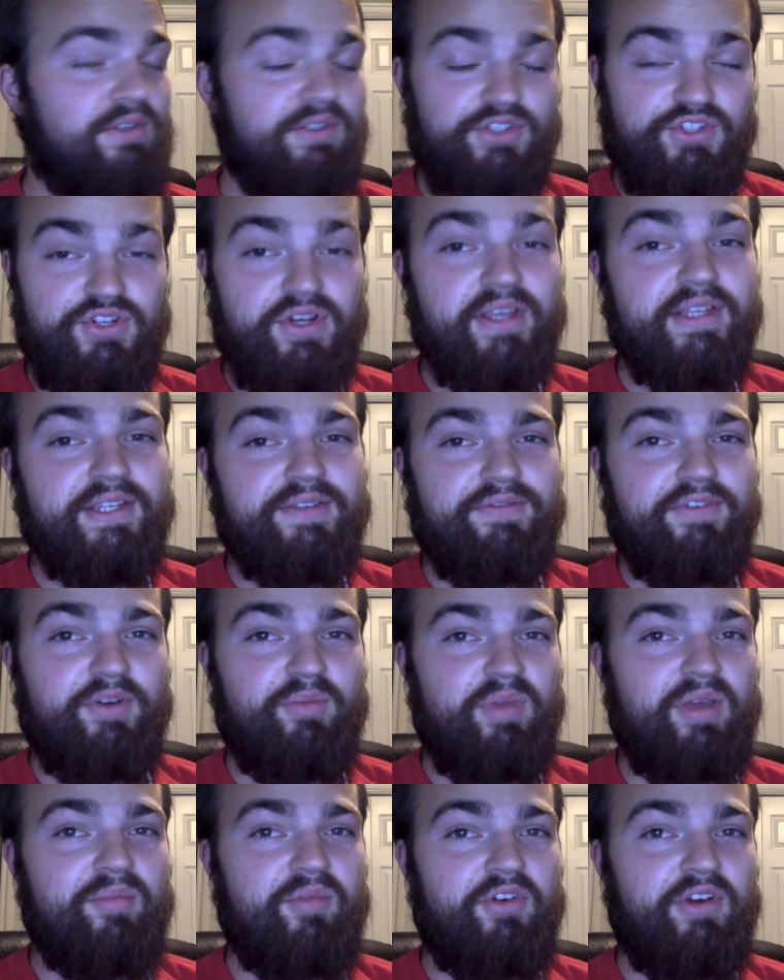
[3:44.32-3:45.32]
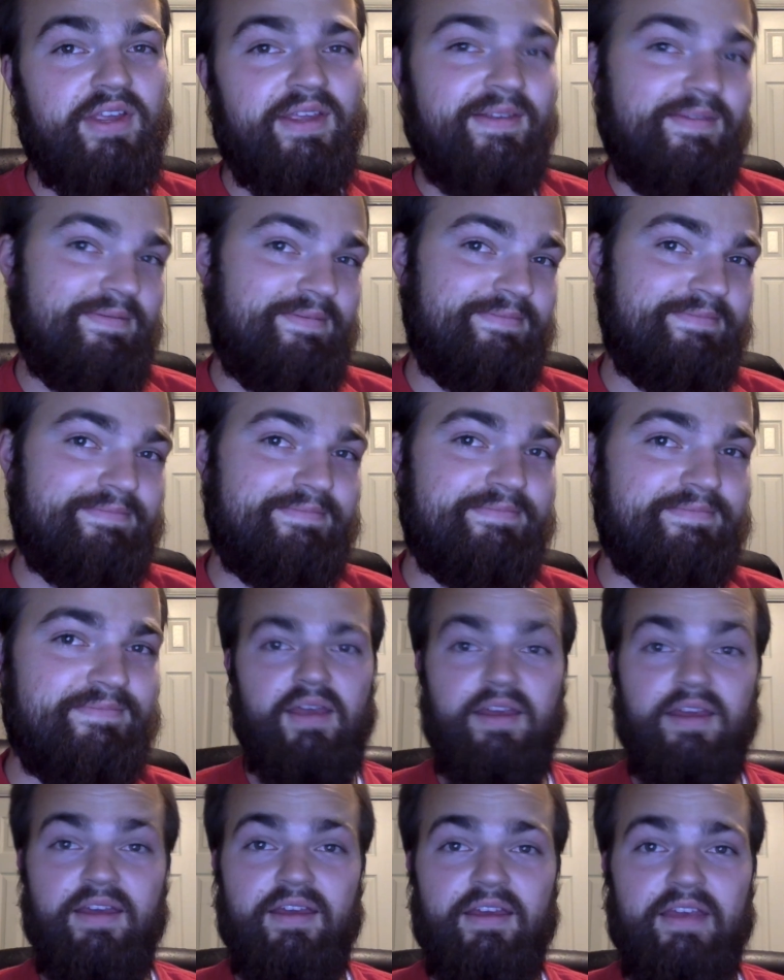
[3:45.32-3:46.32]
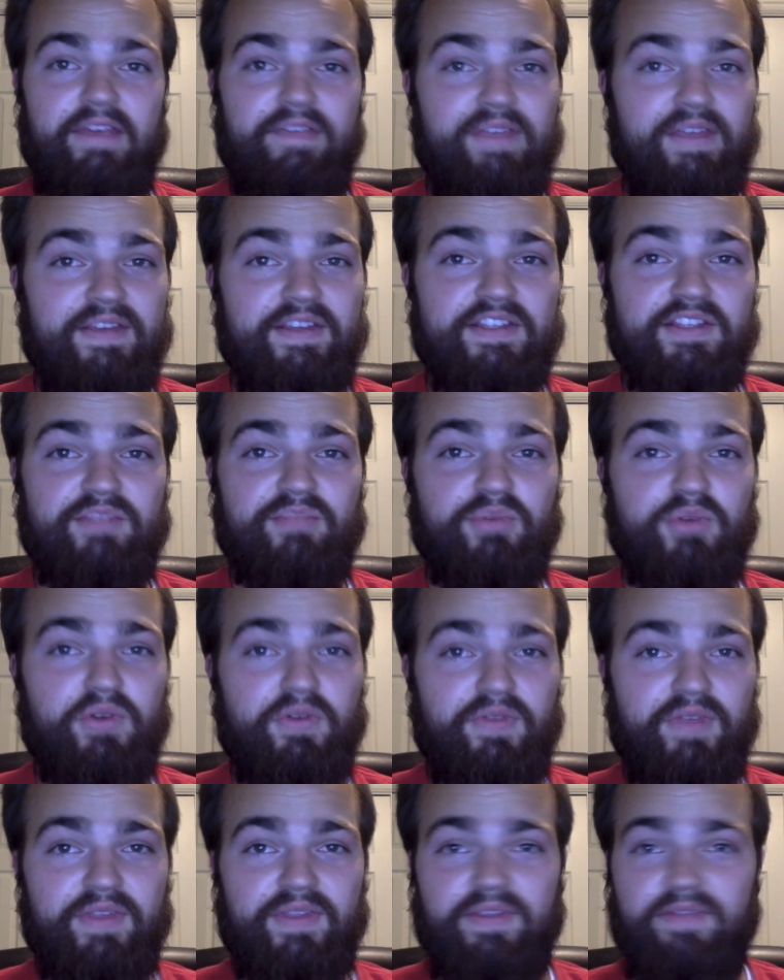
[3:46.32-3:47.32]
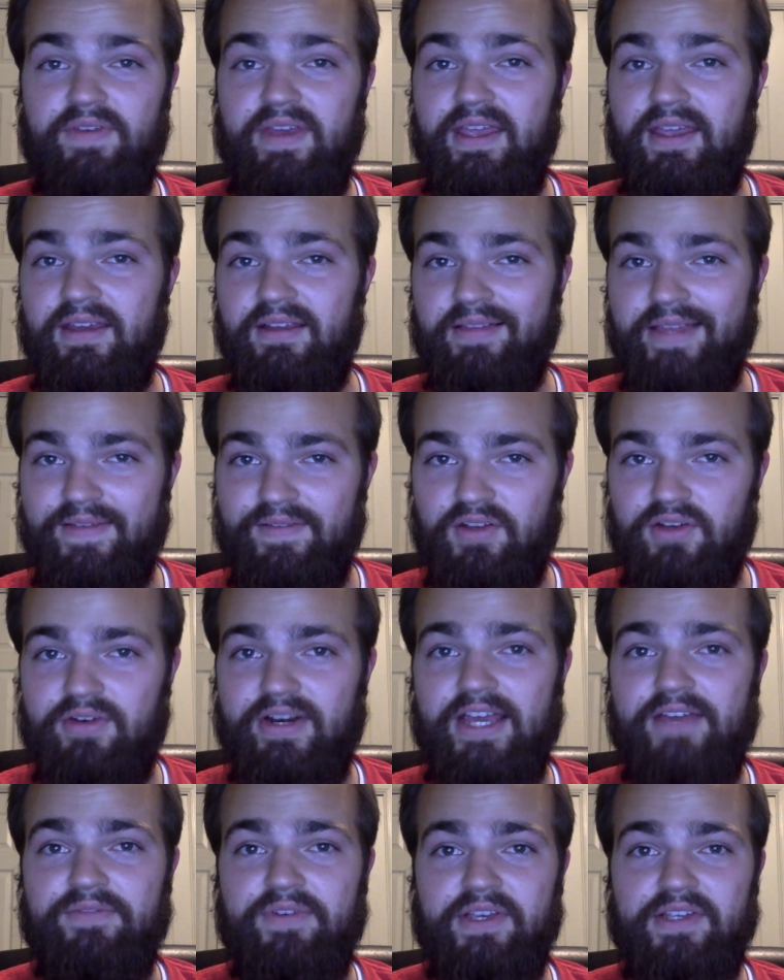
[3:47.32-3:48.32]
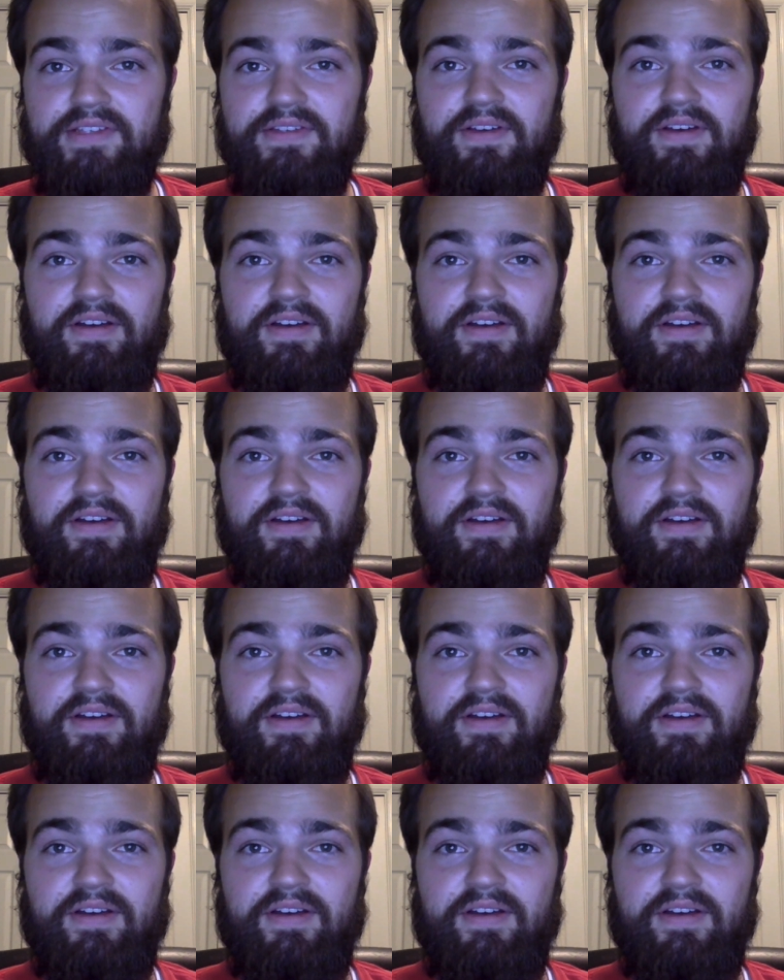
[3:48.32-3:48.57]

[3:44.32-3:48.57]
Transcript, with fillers: just from memory. If that doesn't prove that the Vega 11 graphics